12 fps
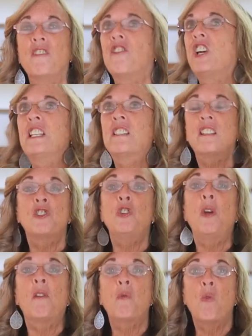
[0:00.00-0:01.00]
For instance,
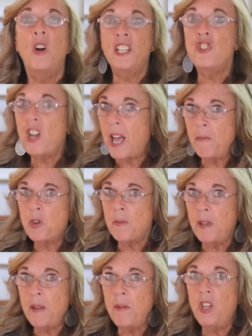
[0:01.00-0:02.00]
you have one chapter
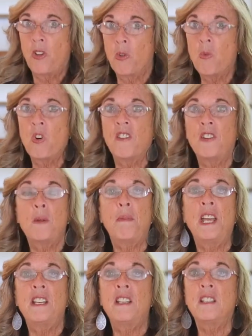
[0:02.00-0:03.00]
maybe on the War of
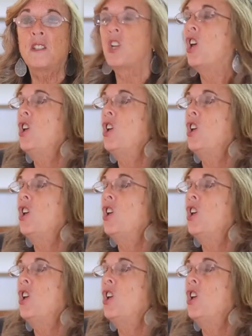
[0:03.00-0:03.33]
Independence.